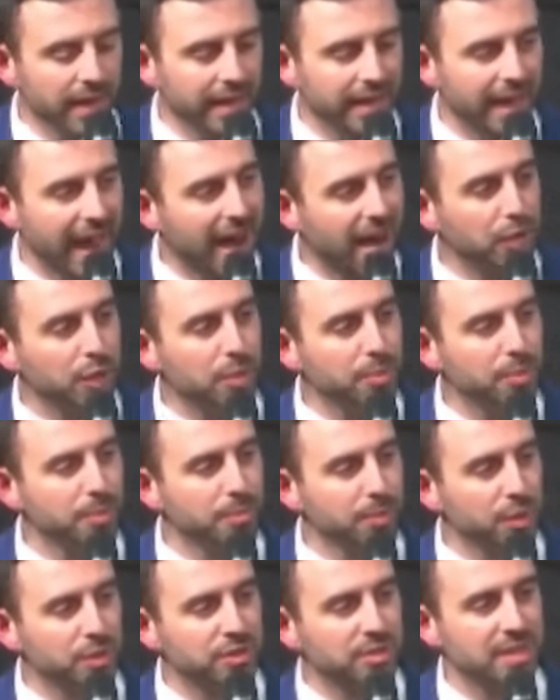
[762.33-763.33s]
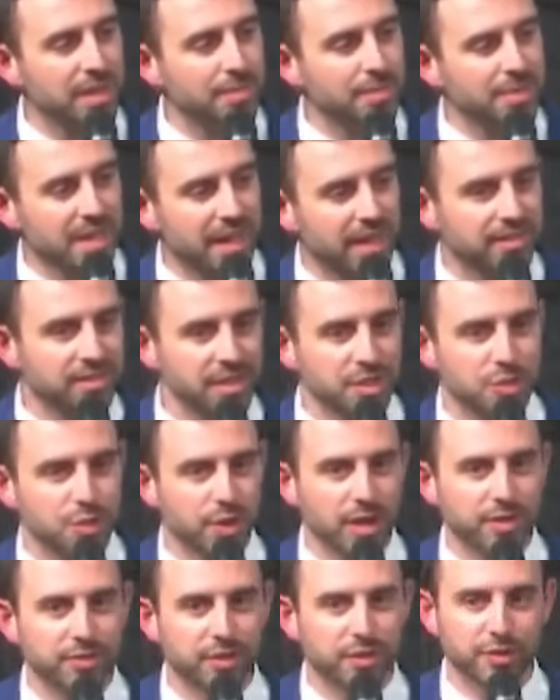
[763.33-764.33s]
an Arab Muslim taxi
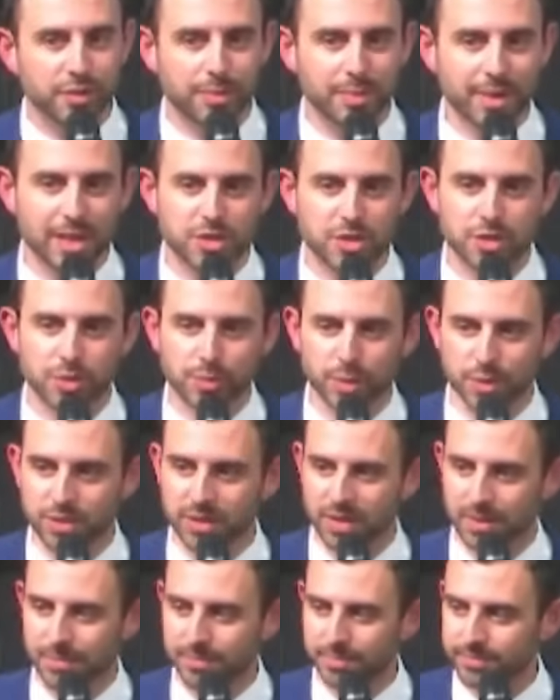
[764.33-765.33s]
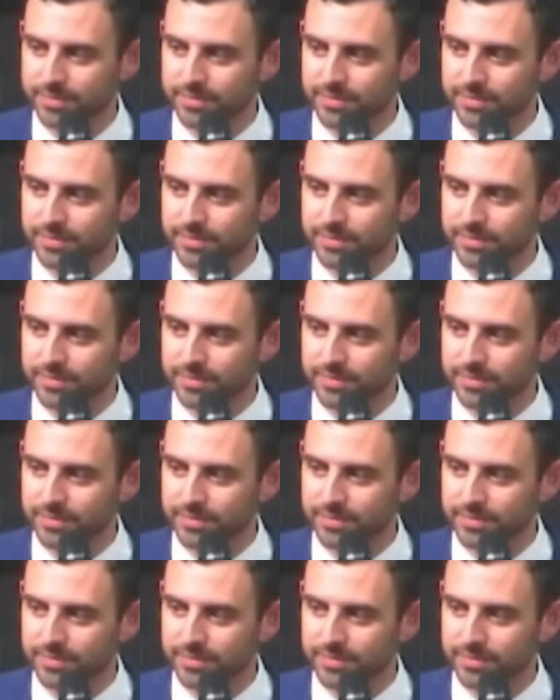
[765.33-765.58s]
driver from East Jerusalem,